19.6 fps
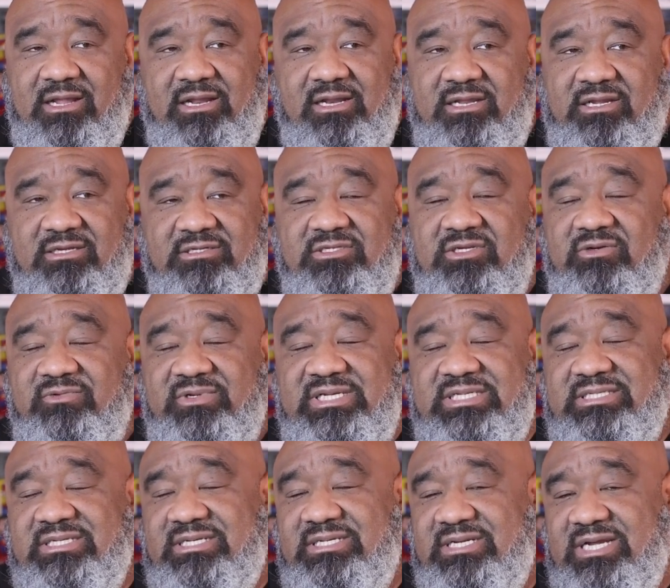There's no
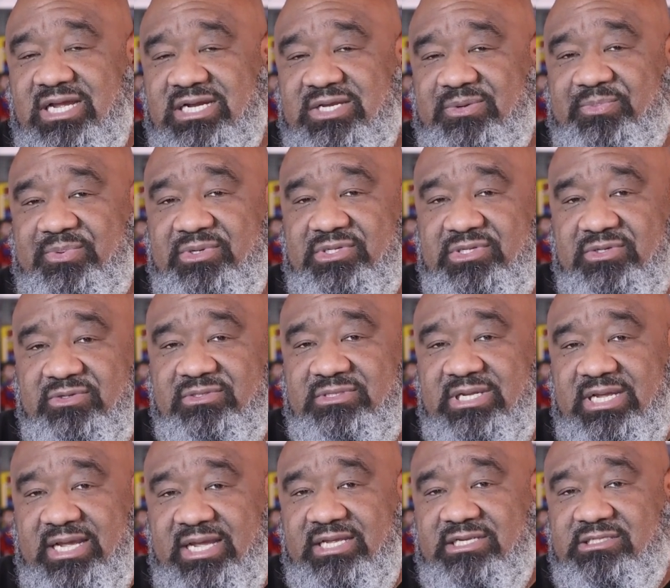reason not to produce
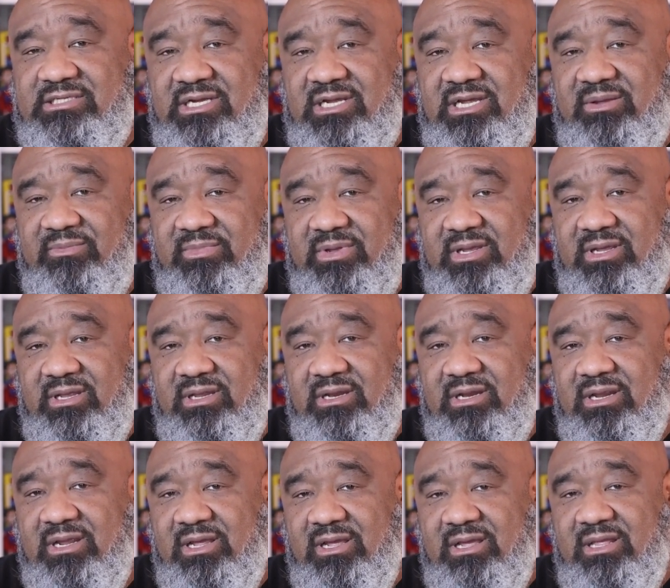a Giant Man
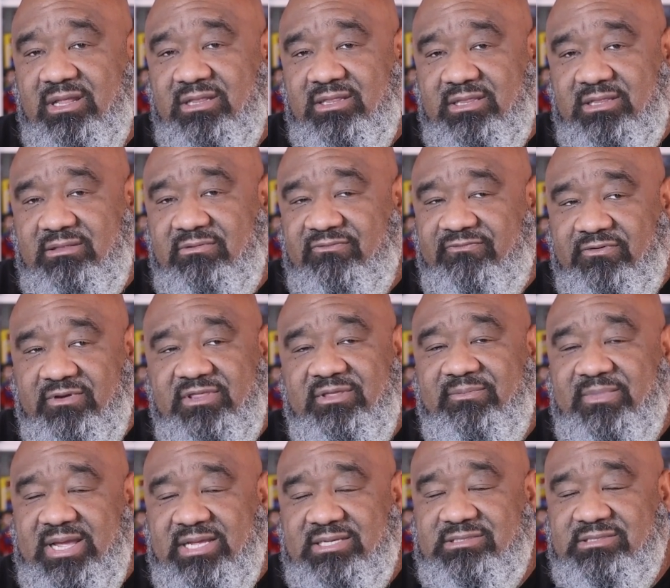for the
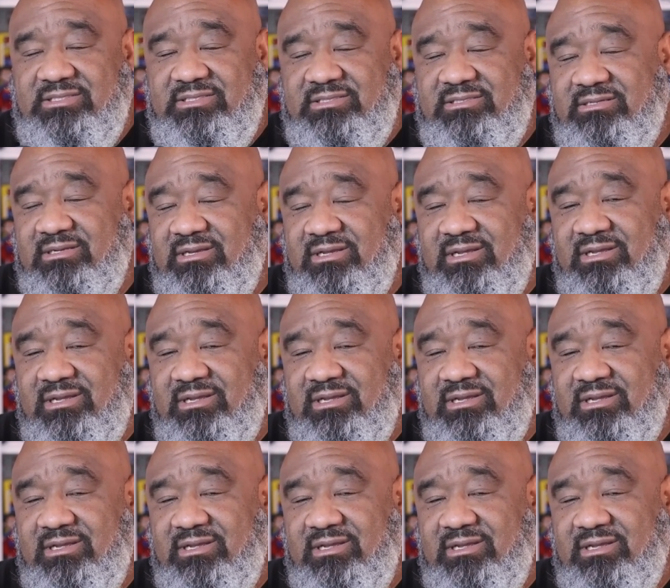masses.